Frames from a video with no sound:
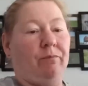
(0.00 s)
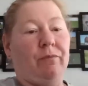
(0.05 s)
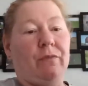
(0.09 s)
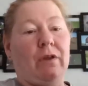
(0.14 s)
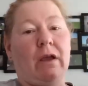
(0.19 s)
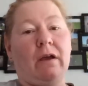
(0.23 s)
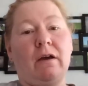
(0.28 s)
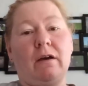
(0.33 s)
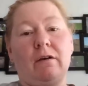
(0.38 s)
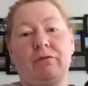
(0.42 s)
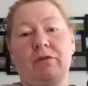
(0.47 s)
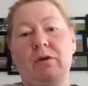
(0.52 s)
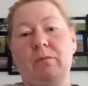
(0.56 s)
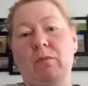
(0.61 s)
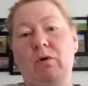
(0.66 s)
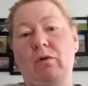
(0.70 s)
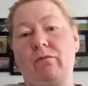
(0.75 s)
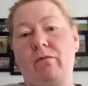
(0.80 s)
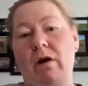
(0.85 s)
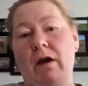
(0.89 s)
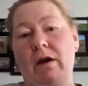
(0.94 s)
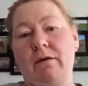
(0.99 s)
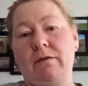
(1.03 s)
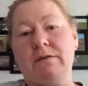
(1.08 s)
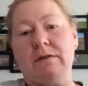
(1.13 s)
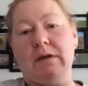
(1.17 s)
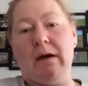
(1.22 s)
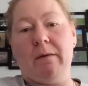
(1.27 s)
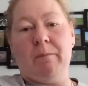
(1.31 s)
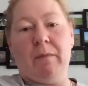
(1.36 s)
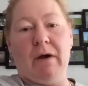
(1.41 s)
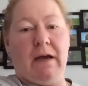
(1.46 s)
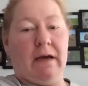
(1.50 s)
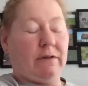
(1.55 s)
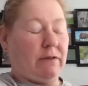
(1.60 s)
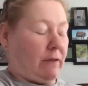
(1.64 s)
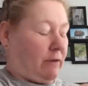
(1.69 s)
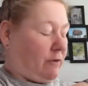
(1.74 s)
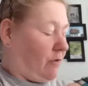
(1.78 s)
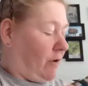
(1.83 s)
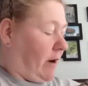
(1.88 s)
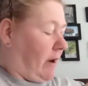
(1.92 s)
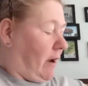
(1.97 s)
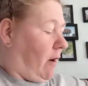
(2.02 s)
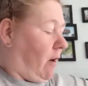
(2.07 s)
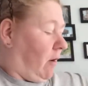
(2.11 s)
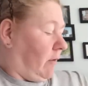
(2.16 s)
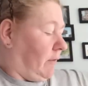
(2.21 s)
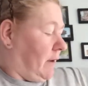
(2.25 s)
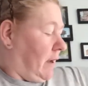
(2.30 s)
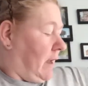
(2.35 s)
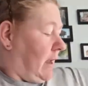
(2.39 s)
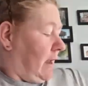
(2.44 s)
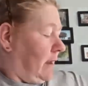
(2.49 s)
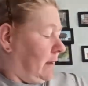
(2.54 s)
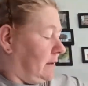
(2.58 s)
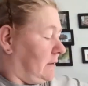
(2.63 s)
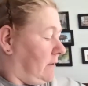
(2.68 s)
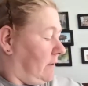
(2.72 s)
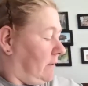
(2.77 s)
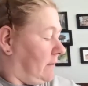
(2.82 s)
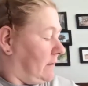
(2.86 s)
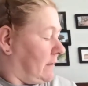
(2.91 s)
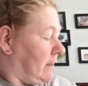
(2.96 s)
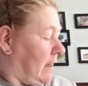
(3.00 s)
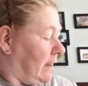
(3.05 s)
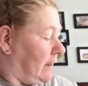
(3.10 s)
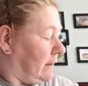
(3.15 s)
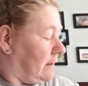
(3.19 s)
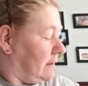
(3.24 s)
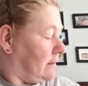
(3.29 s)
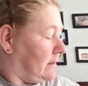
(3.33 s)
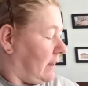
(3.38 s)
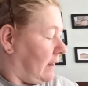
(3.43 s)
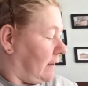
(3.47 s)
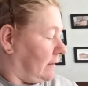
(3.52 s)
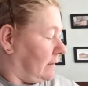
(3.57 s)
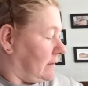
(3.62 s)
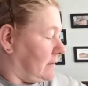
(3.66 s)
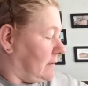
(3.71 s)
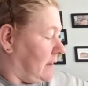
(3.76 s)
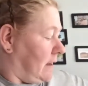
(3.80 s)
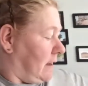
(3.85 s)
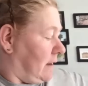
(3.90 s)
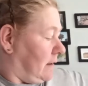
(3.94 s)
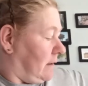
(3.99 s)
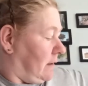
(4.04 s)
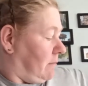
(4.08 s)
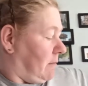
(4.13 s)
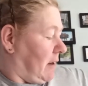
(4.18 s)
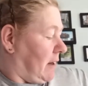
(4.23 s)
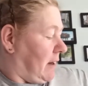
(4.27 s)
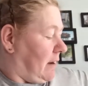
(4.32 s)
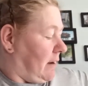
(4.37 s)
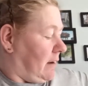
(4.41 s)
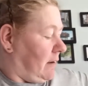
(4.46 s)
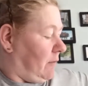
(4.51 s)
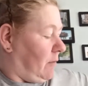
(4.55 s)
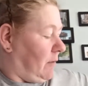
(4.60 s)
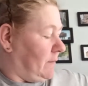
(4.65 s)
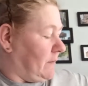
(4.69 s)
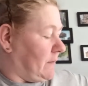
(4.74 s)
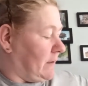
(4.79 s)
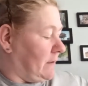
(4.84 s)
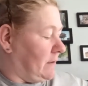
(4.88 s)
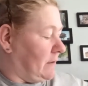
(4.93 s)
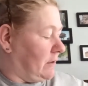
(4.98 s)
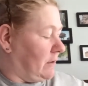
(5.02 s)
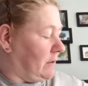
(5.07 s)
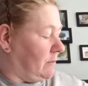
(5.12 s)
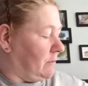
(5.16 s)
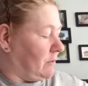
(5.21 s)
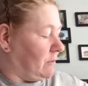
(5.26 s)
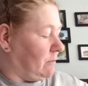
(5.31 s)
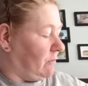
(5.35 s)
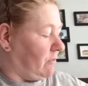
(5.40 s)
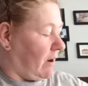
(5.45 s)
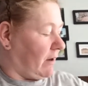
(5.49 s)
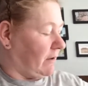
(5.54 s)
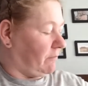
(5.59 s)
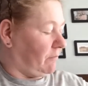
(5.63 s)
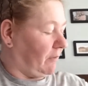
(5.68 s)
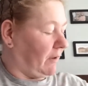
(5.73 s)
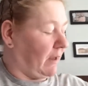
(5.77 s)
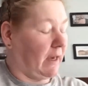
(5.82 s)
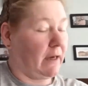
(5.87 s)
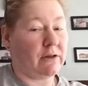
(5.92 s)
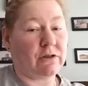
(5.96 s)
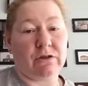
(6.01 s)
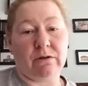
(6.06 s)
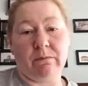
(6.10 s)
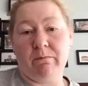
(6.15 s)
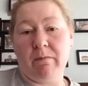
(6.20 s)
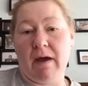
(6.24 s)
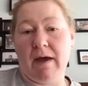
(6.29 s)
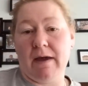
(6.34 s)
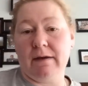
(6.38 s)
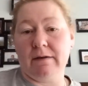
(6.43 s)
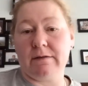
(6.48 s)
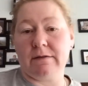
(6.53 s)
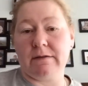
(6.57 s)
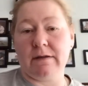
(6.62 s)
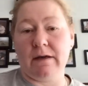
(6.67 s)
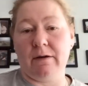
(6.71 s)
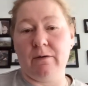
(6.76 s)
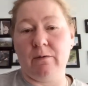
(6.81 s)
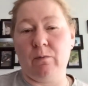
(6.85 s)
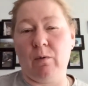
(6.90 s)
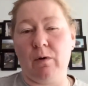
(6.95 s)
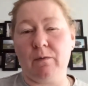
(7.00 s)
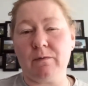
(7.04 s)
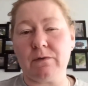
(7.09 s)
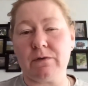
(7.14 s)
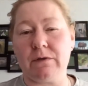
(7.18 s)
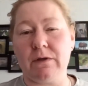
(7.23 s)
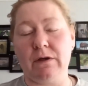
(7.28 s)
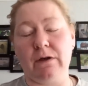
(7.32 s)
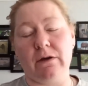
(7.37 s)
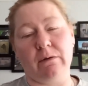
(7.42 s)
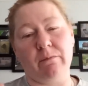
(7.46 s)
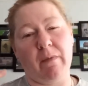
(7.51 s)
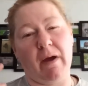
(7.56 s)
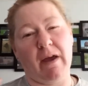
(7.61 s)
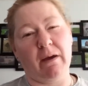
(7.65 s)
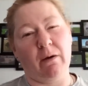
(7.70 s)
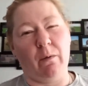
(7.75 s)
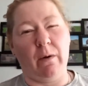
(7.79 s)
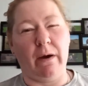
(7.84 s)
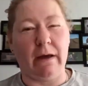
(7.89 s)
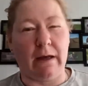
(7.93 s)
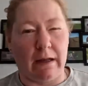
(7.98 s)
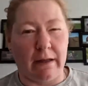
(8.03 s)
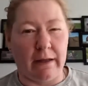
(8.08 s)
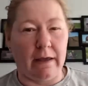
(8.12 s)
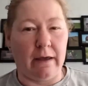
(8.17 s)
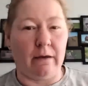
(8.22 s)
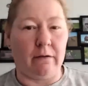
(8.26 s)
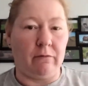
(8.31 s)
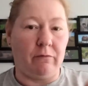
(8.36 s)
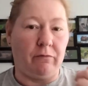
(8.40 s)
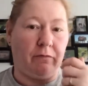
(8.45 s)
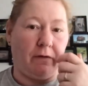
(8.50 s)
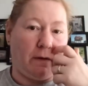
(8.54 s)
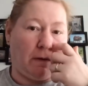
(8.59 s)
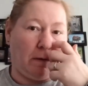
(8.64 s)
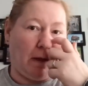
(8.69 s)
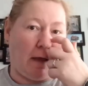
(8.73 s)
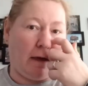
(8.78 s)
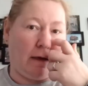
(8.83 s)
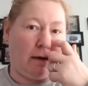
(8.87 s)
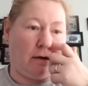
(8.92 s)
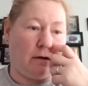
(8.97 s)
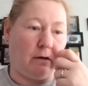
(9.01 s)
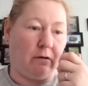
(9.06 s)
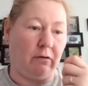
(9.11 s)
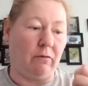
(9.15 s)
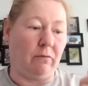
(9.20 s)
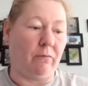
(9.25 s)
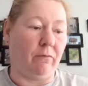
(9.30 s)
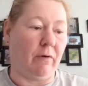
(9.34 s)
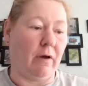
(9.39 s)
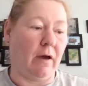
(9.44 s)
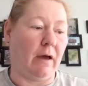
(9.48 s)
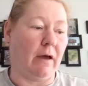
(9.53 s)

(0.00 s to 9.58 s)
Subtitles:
a few more rows, I might actually try it on. It's sort of taking a second seat at the minute. I'm wanting to do some gratification makes, so ones that you can make quickly and feel like you've